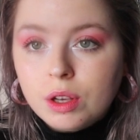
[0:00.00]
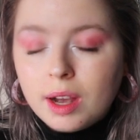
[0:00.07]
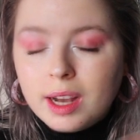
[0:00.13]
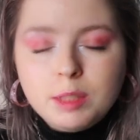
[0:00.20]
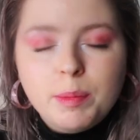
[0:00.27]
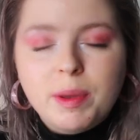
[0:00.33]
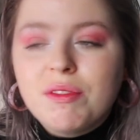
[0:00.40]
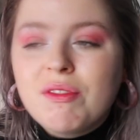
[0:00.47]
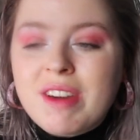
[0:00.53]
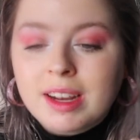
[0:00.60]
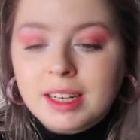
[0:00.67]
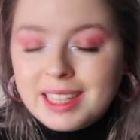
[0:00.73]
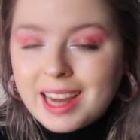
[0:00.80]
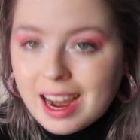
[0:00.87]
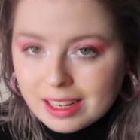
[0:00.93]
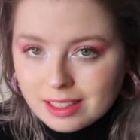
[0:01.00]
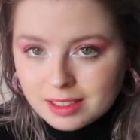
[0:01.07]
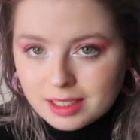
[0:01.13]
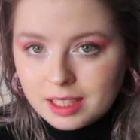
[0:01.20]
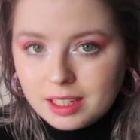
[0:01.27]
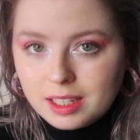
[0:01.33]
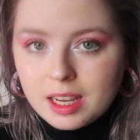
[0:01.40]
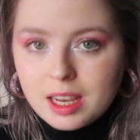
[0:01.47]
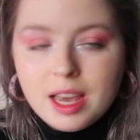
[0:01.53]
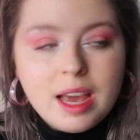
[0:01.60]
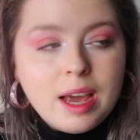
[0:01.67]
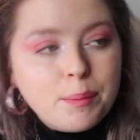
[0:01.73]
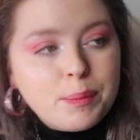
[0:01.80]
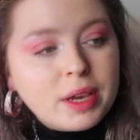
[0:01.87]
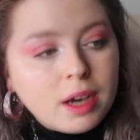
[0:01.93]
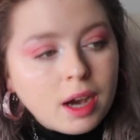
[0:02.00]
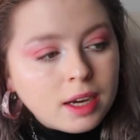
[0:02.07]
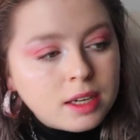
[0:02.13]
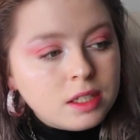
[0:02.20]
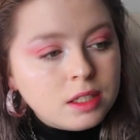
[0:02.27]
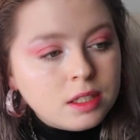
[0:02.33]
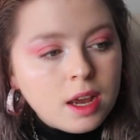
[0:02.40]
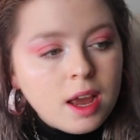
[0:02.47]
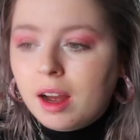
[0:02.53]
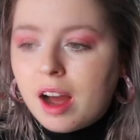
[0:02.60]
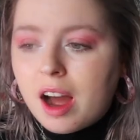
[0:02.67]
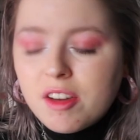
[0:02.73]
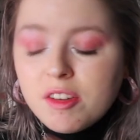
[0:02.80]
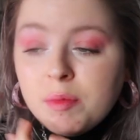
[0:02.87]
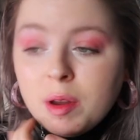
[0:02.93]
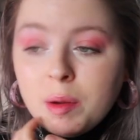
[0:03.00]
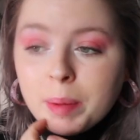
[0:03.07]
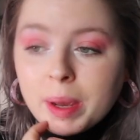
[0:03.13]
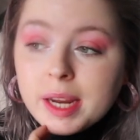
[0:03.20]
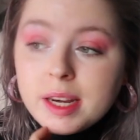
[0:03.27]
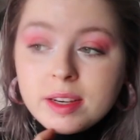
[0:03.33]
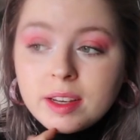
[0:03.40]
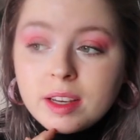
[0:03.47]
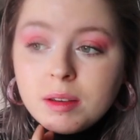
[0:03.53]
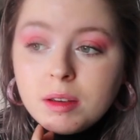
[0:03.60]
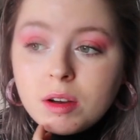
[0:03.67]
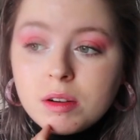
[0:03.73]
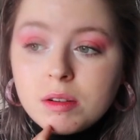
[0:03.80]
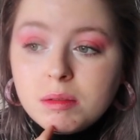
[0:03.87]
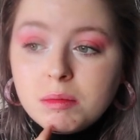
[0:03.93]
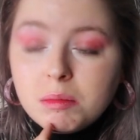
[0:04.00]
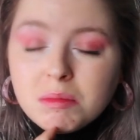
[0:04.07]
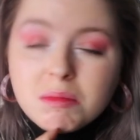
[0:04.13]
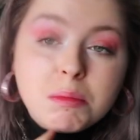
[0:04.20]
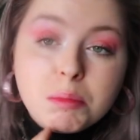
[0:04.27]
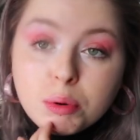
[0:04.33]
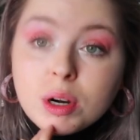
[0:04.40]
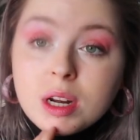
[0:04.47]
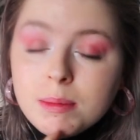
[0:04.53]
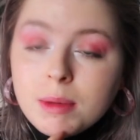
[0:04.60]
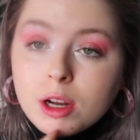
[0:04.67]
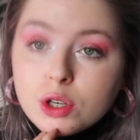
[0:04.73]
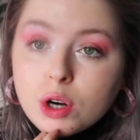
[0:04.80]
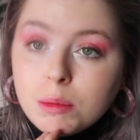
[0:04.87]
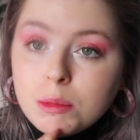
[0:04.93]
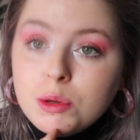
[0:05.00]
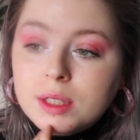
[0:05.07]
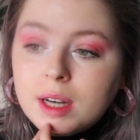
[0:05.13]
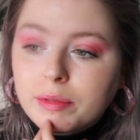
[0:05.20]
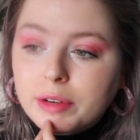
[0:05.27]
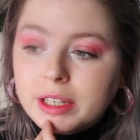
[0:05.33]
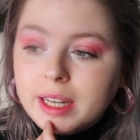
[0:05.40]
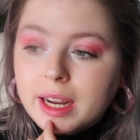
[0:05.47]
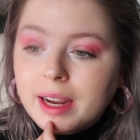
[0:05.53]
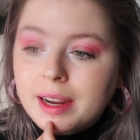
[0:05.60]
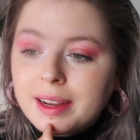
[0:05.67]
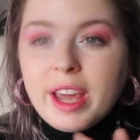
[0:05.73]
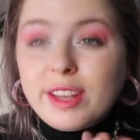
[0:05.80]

has been fantastic because I've been painting pretty much almost every day.